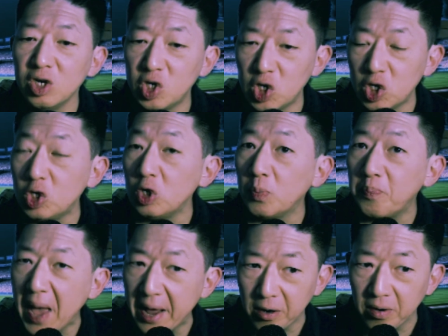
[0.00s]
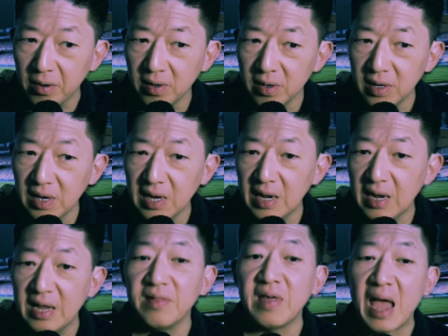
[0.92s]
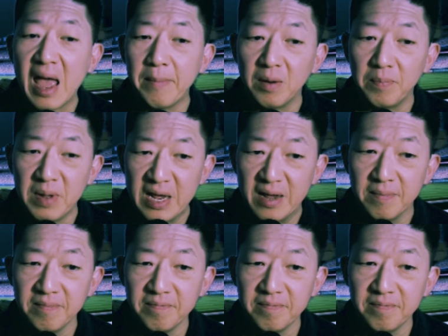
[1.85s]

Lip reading: should do better in the MLB.